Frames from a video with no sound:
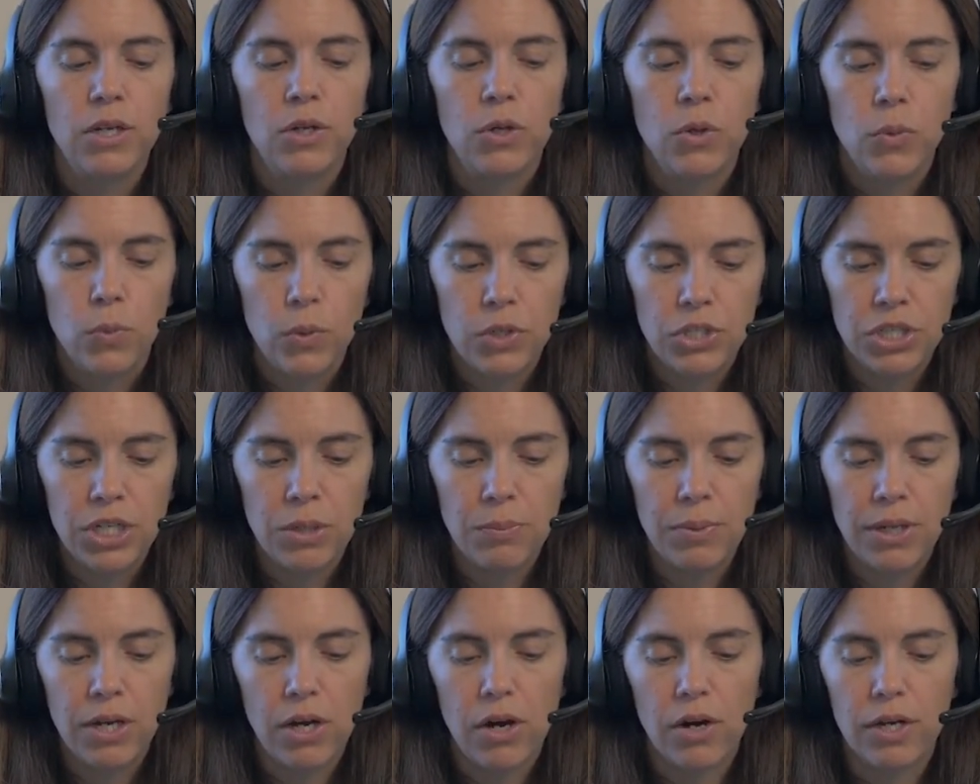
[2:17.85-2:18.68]
which can
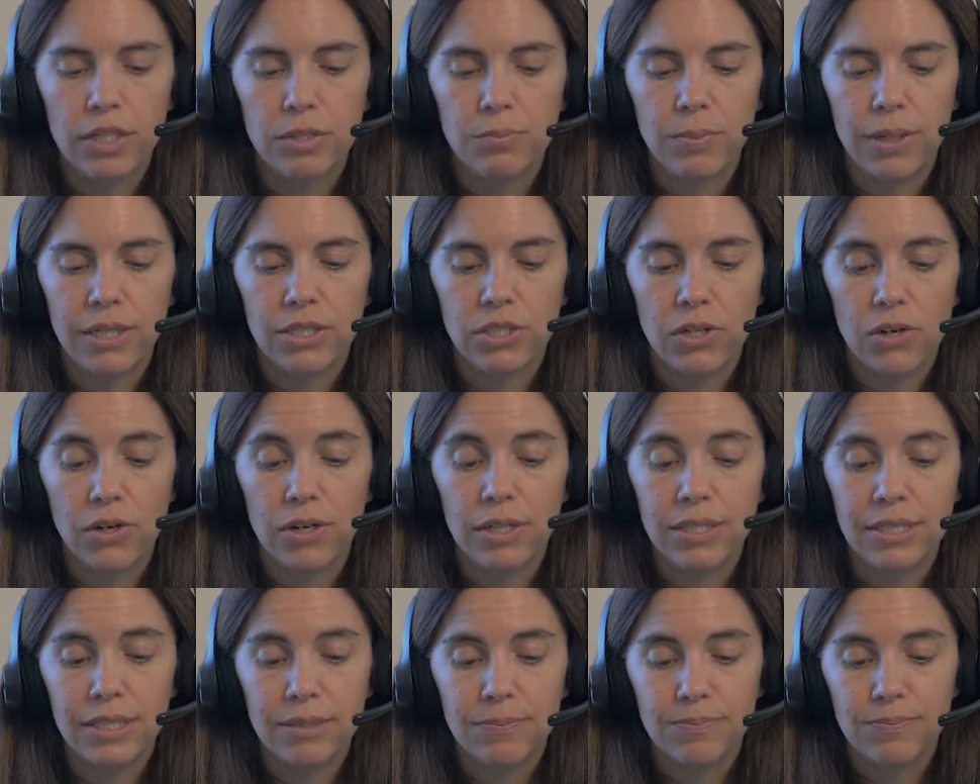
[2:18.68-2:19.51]
be caused by
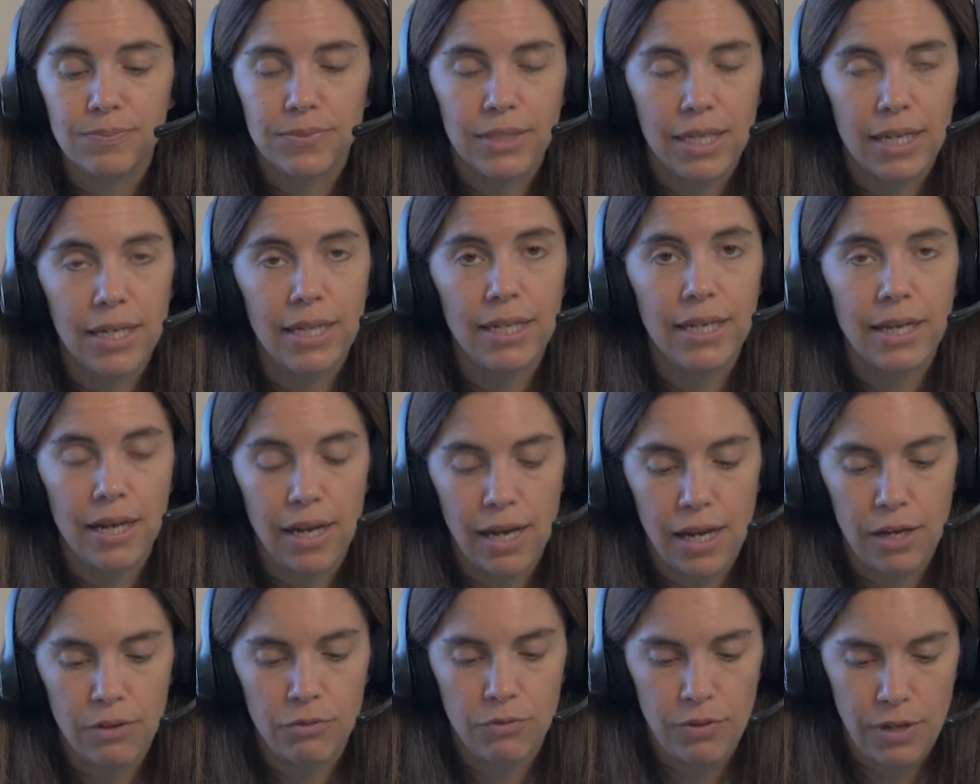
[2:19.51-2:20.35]
dogs eating
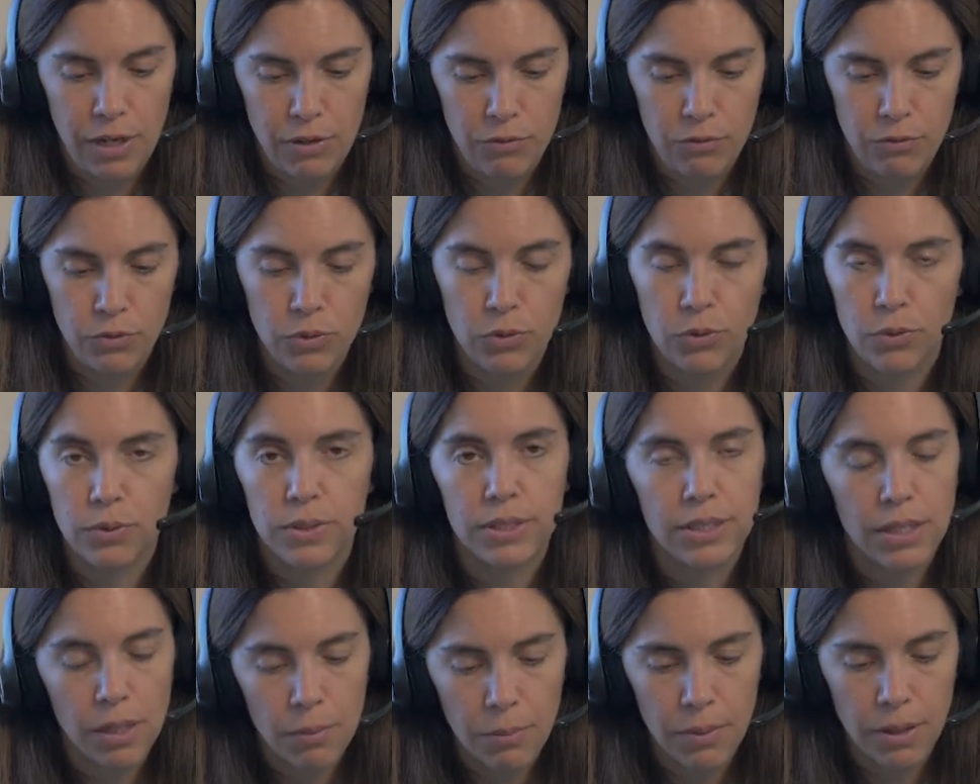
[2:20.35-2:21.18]
high-fat
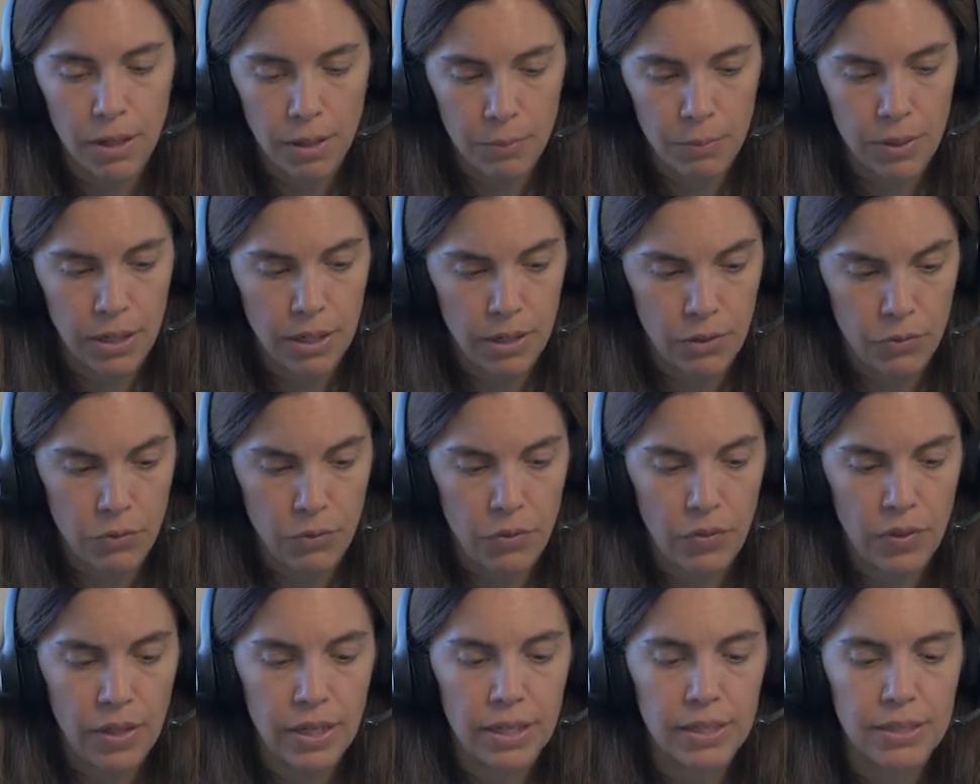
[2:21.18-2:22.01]
foods, among other
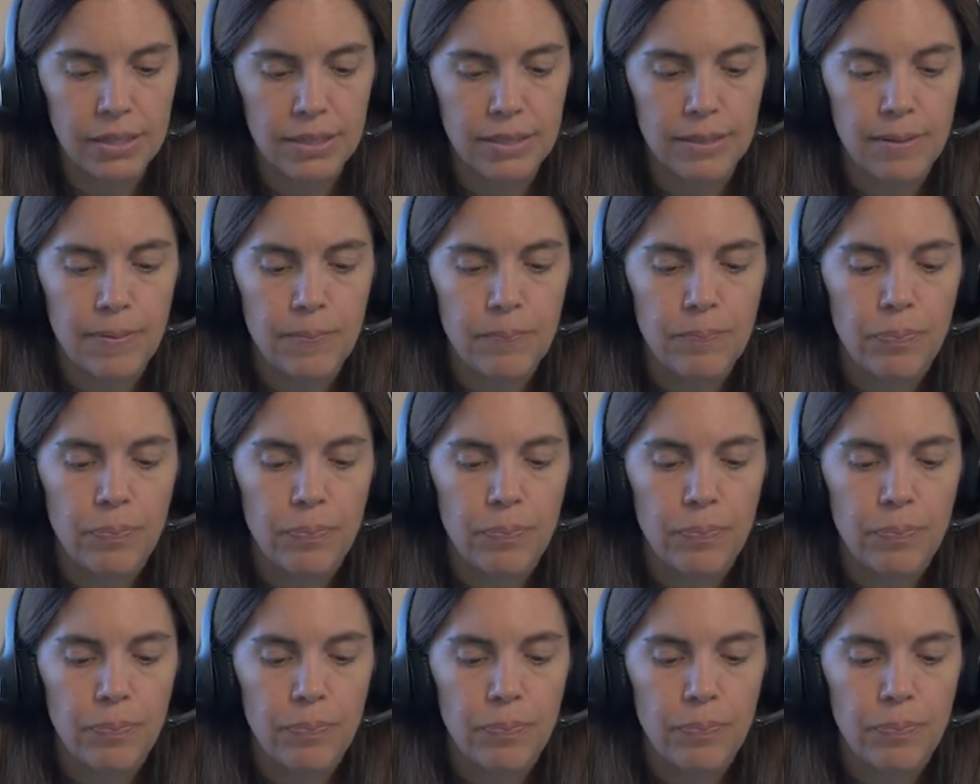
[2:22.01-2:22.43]
things.